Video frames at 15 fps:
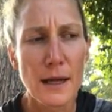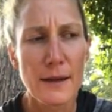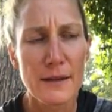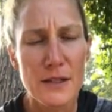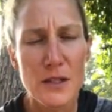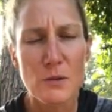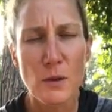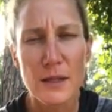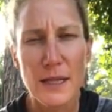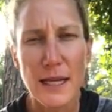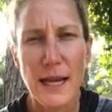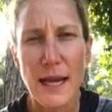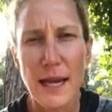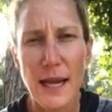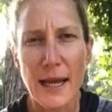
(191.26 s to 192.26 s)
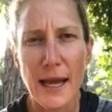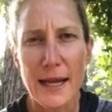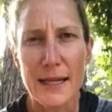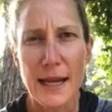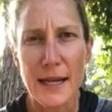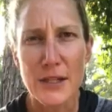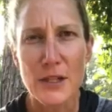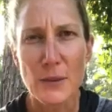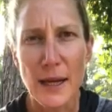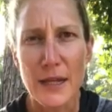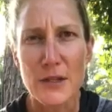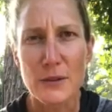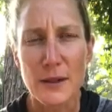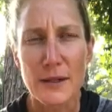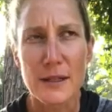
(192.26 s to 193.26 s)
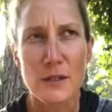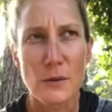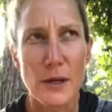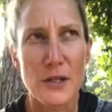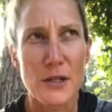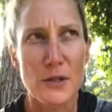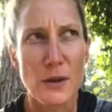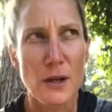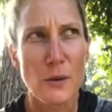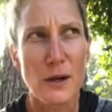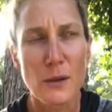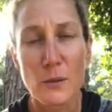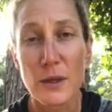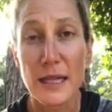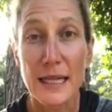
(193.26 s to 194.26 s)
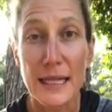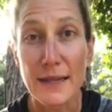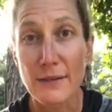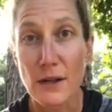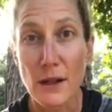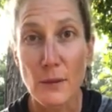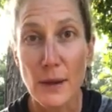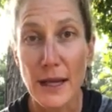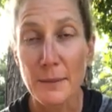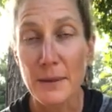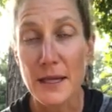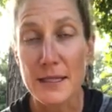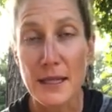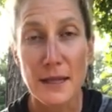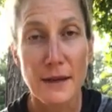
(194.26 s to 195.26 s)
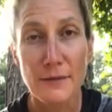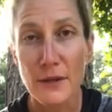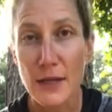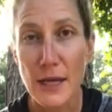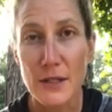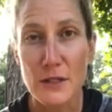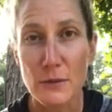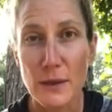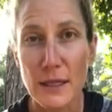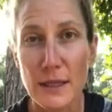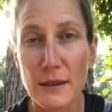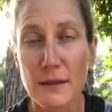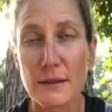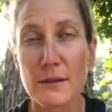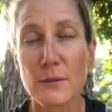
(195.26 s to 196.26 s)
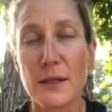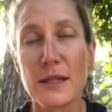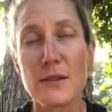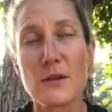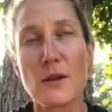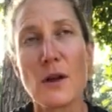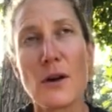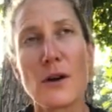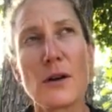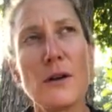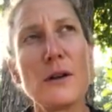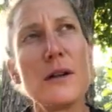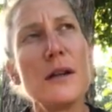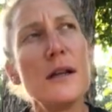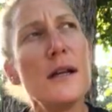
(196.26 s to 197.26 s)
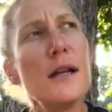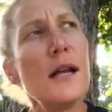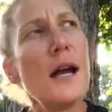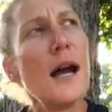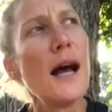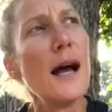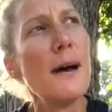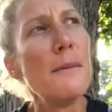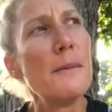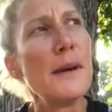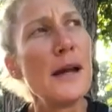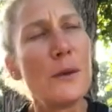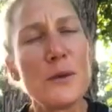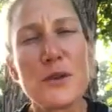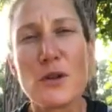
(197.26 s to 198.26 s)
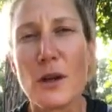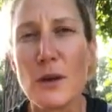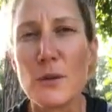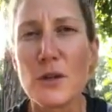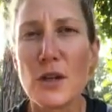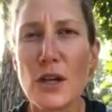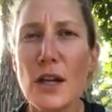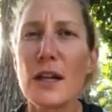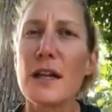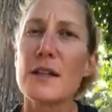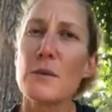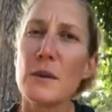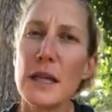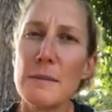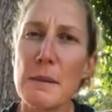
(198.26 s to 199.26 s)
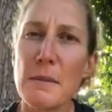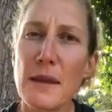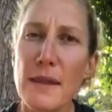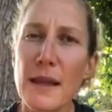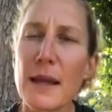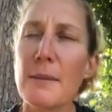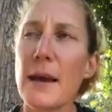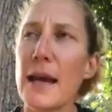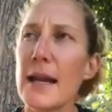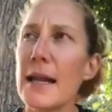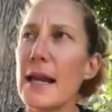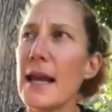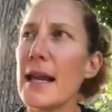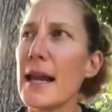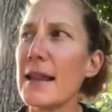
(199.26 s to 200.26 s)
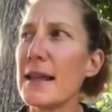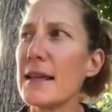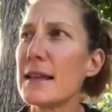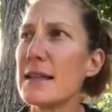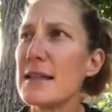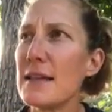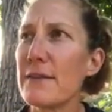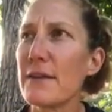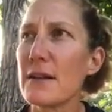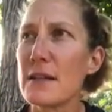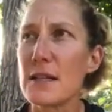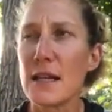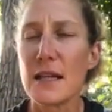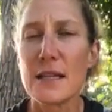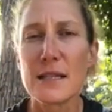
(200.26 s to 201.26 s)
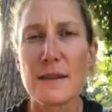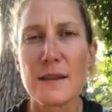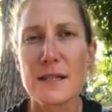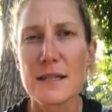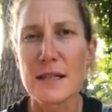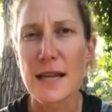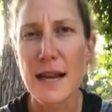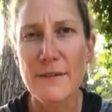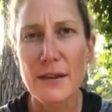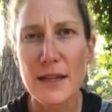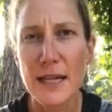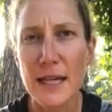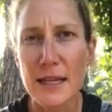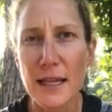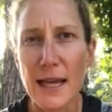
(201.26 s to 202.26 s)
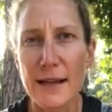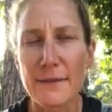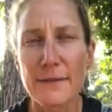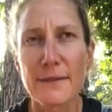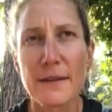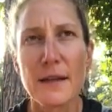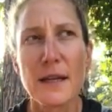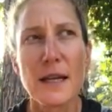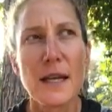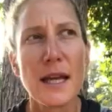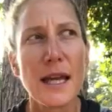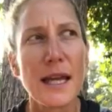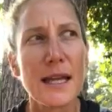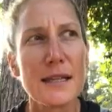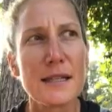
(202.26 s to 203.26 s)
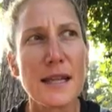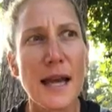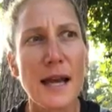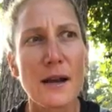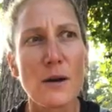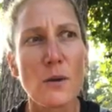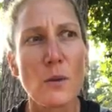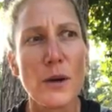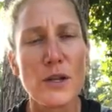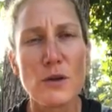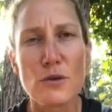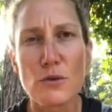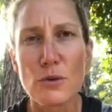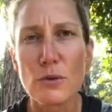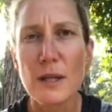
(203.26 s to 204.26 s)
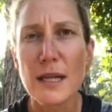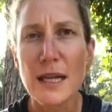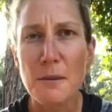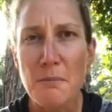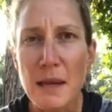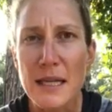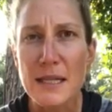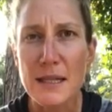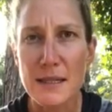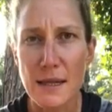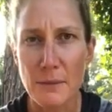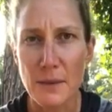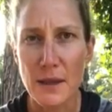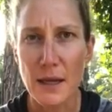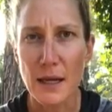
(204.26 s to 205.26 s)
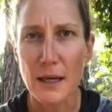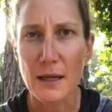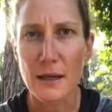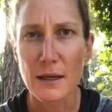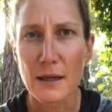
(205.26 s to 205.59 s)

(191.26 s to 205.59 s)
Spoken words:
and this is one thing I do answer in this question, so I don't want to really give it all away because I'd love for you guys to read this little article. But it was good because it really made me think about it. And I think the difference is, and this is in everything in life, is that when you truly commit to something,